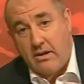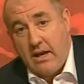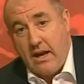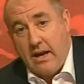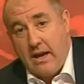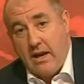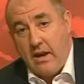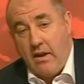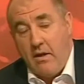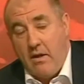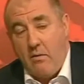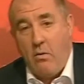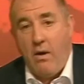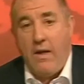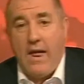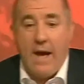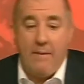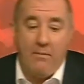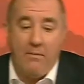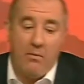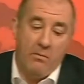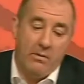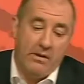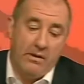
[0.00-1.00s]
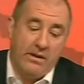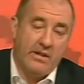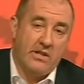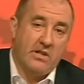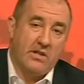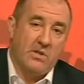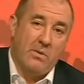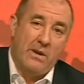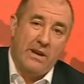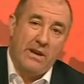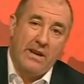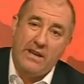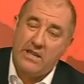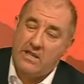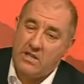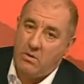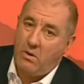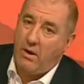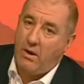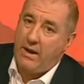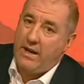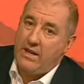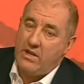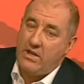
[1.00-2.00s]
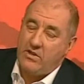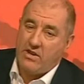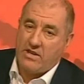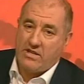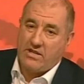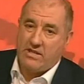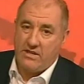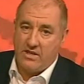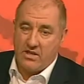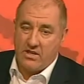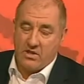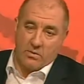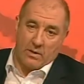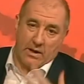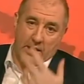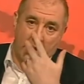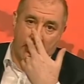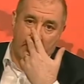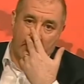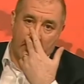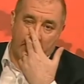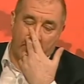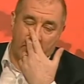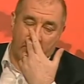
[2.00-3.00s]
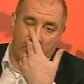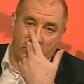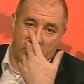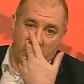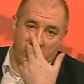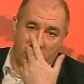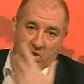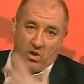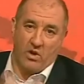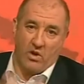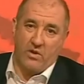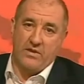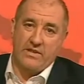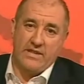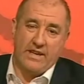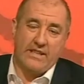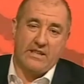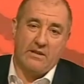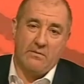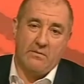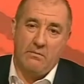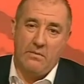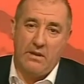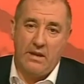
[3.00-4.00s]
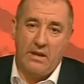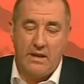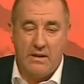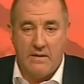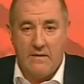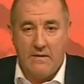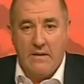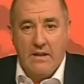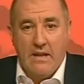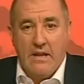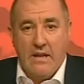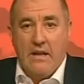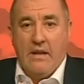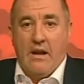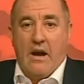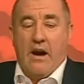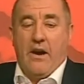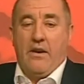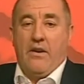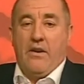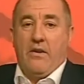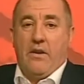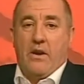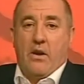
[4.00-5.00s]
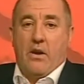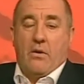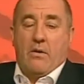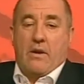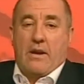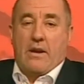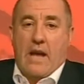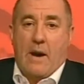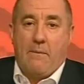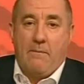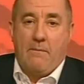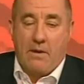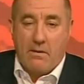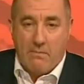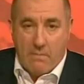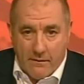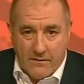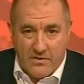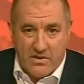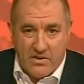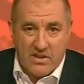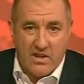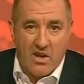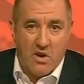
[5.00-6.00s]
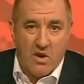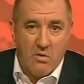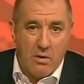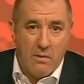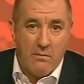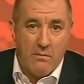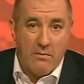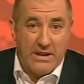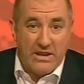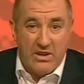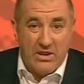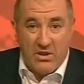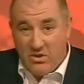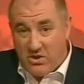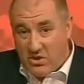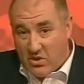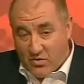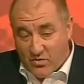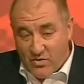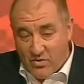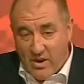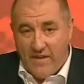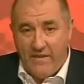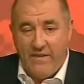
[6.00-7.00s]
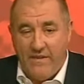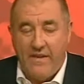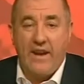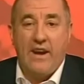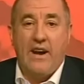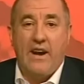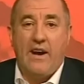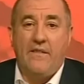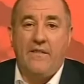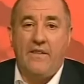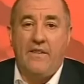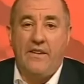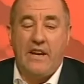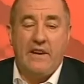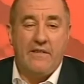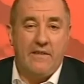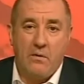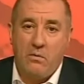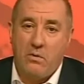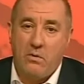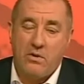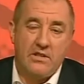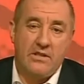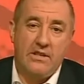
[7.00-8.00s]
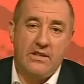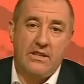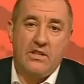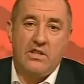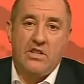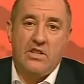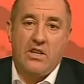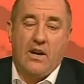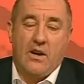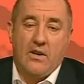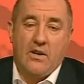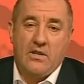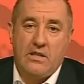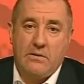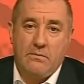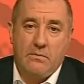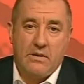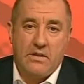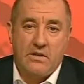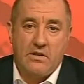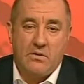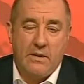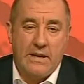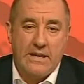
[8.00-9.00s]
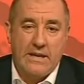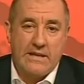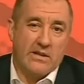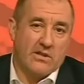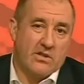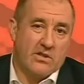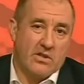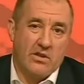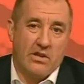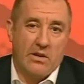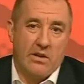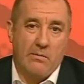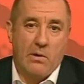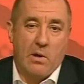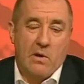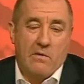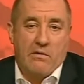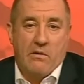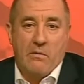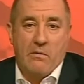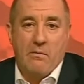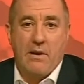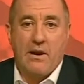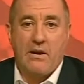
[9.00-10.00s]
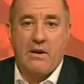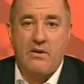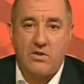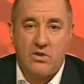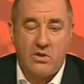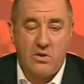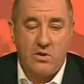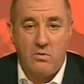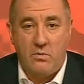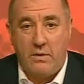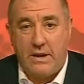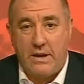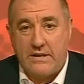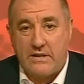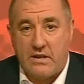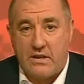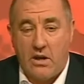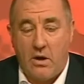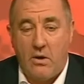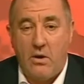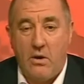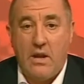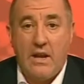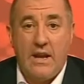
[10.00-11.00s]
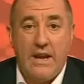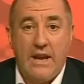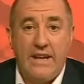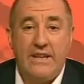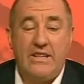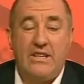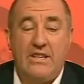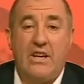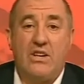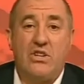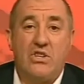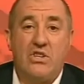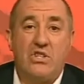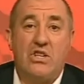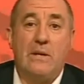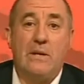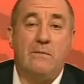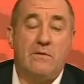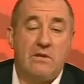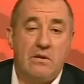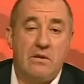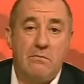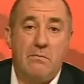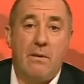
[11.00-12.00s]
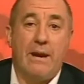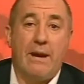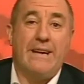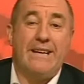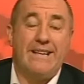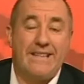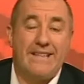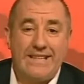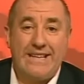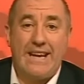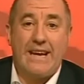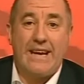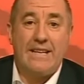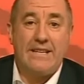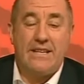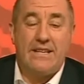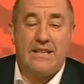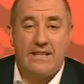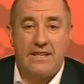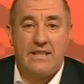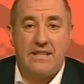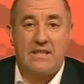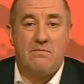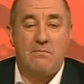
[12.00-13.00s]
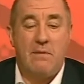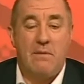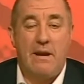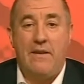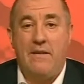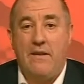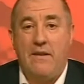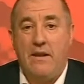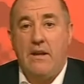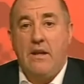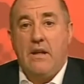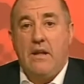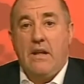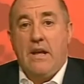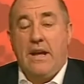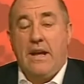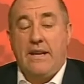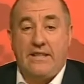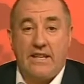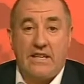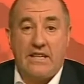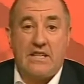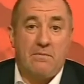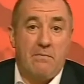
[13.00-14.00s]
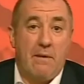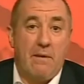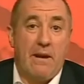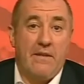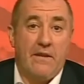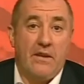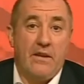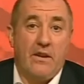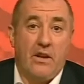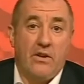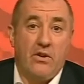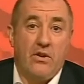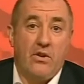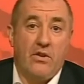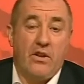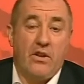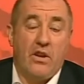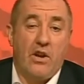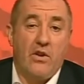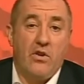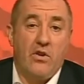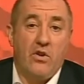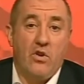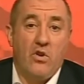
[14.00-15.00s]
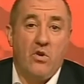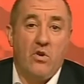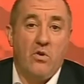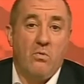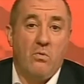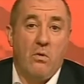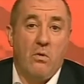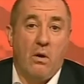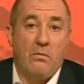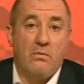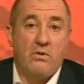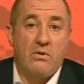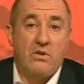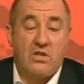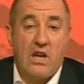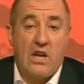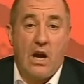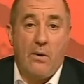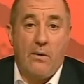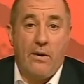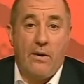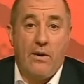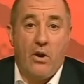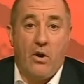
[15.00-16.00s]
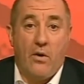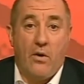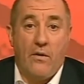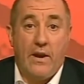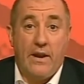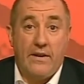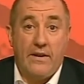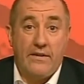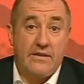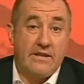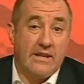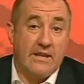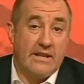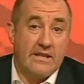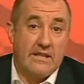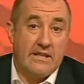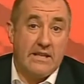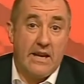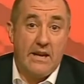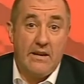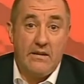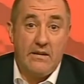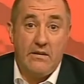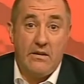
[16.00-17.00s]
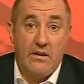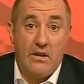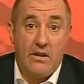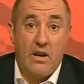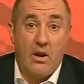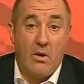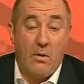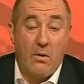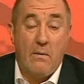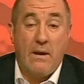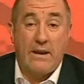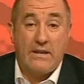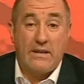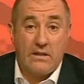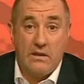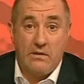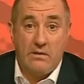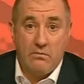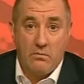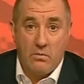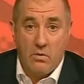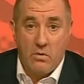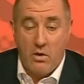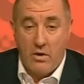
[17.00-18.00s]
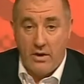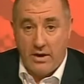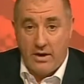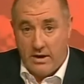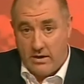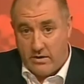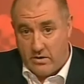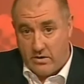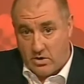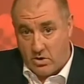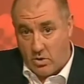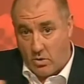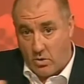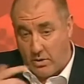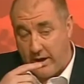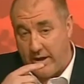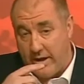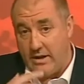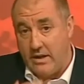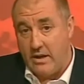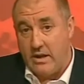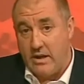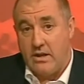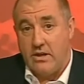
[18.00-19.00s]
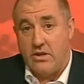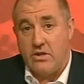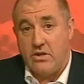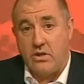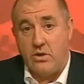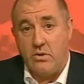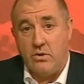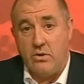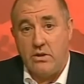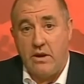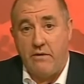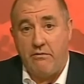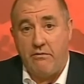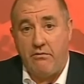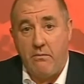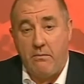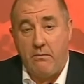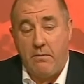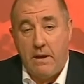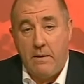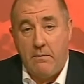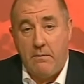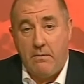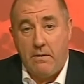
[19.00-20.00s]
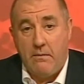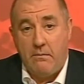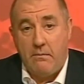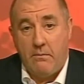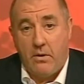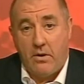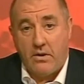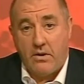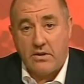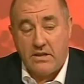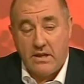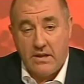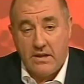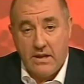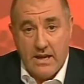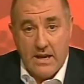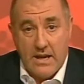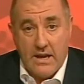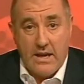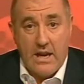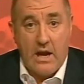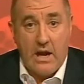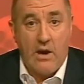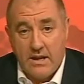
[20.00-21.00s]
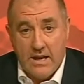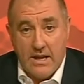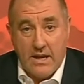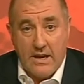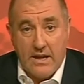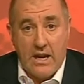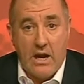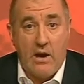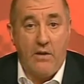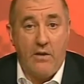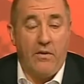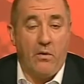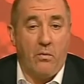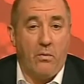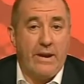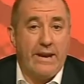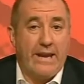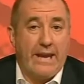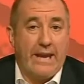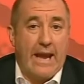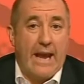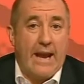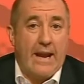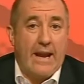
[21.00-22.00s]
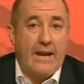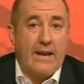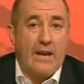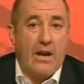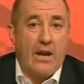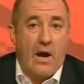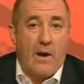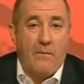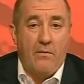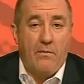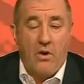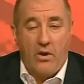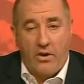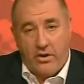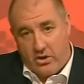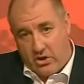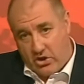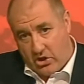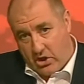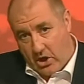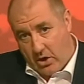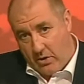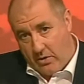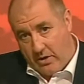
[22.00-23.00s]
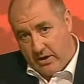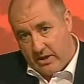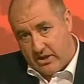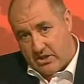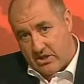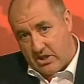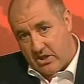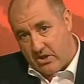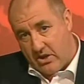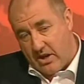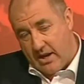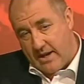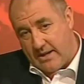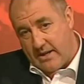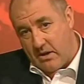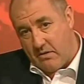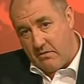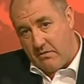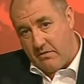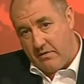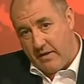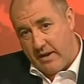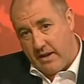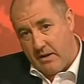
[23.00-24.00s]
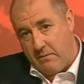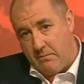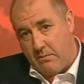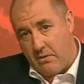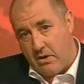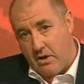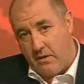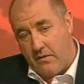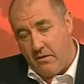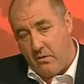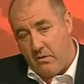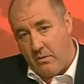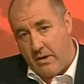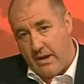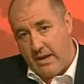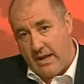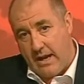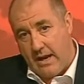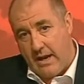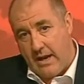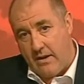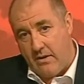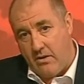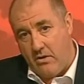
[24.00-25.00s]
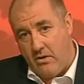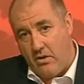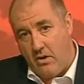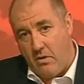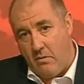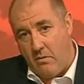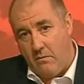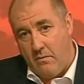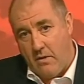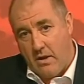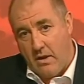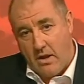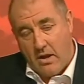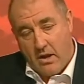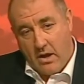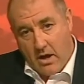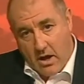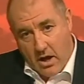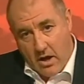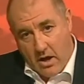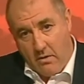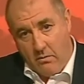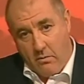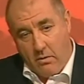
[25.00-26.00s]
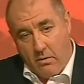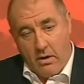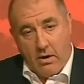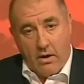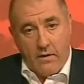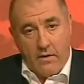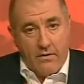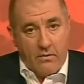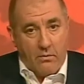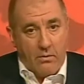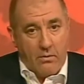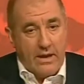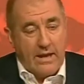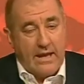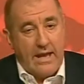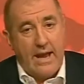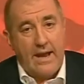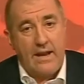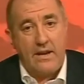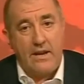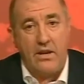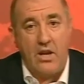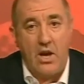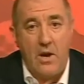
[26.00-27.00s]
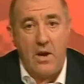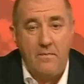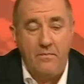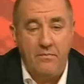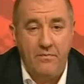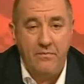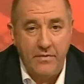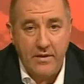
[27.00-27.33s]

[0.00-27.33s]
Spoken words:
okay? And what happened with the tweet? And it's quite interesting, the tweet. Now, if you contacted me, I don't know, a couple of months ago when we used to run that underneath, I wasn't in charge of my tweets. I took them over about 2 weeks ago. It just seemed to make sense. It just meant that I knew what was going on. And since then, you know, I'm actually working and talking two different people in boxing. Now at the weekend, I'm not going to show you this tonight, I don't think, but at the weekend, you can... Well, at the weekend,